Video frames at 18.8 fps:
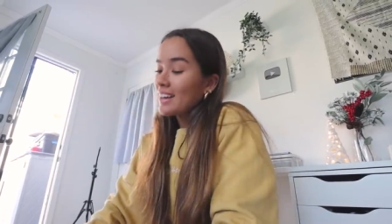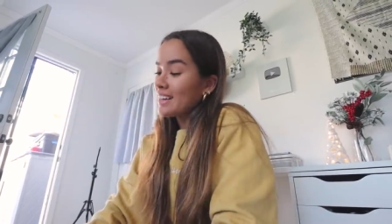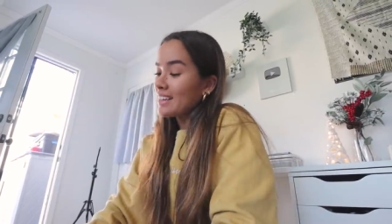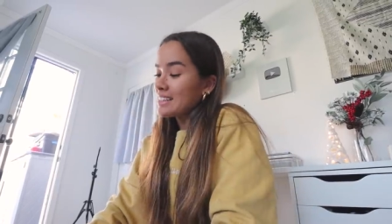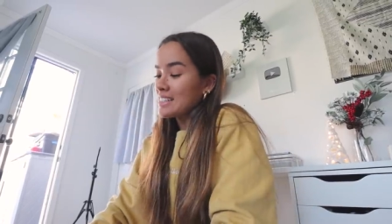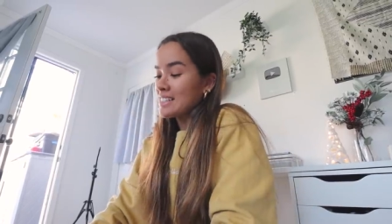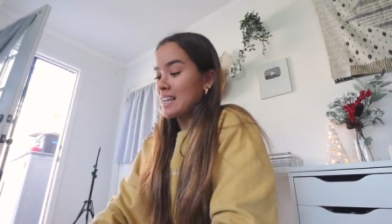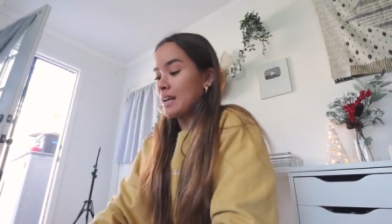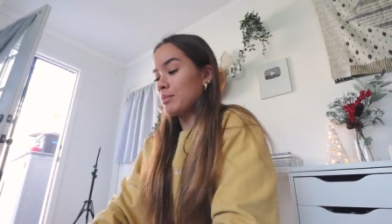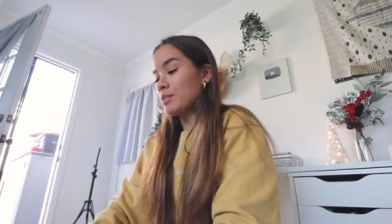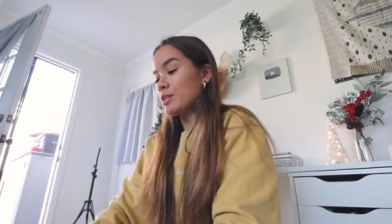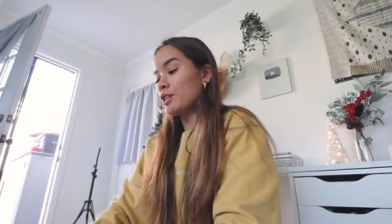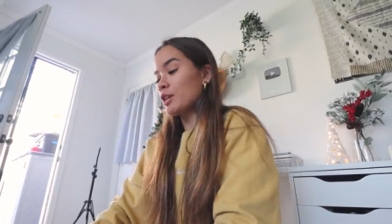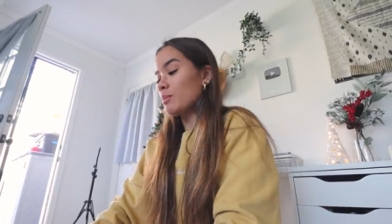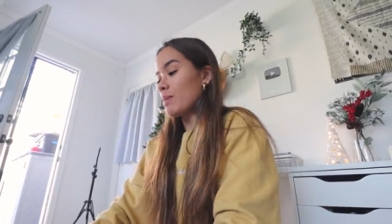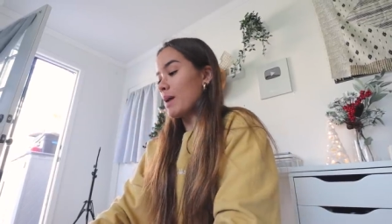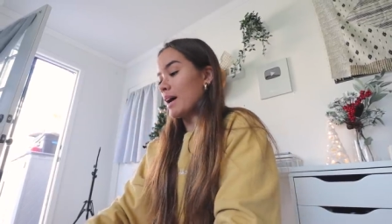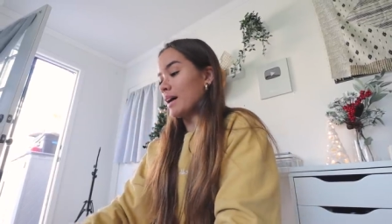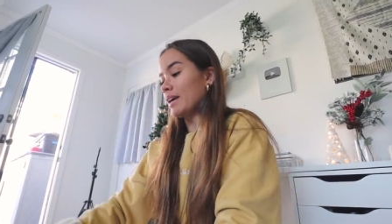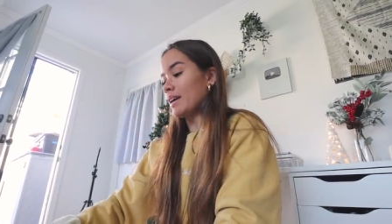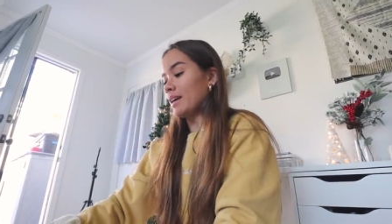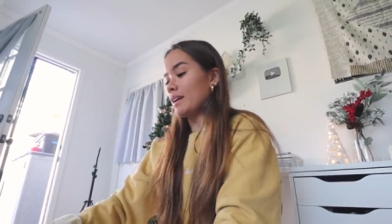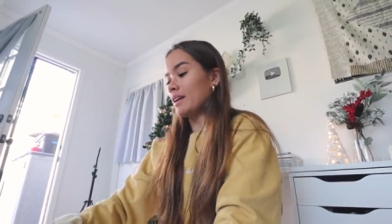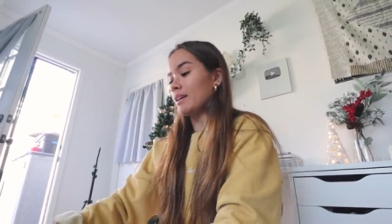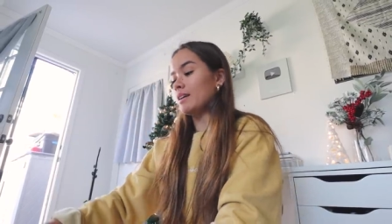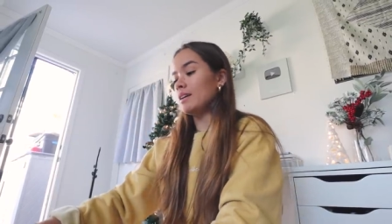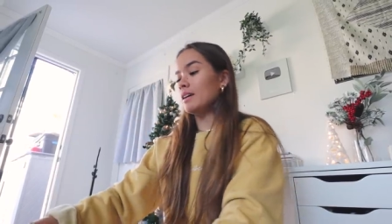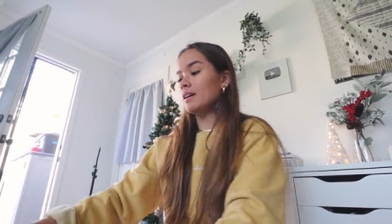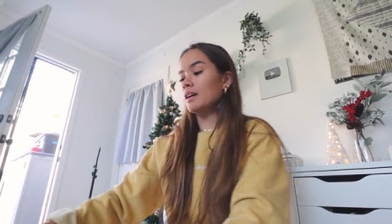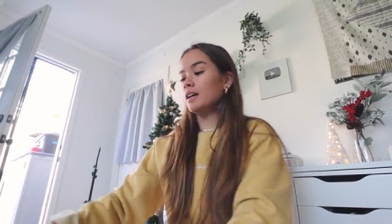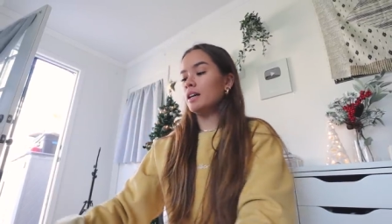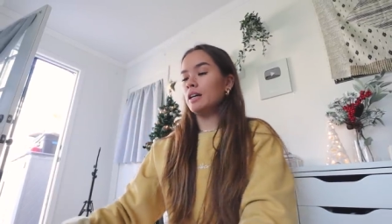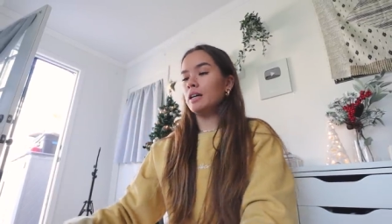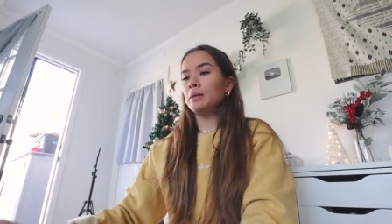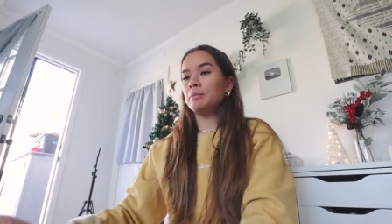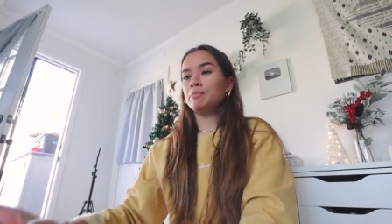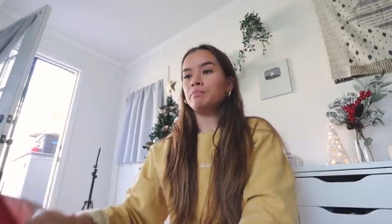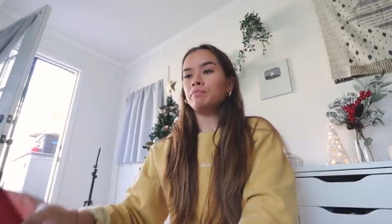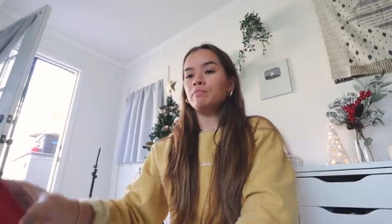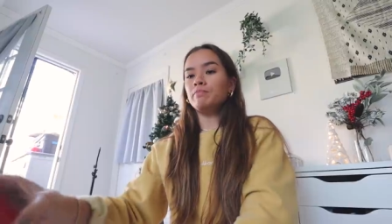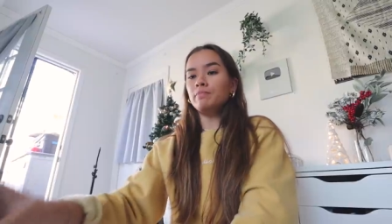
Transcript: it's time to start packing um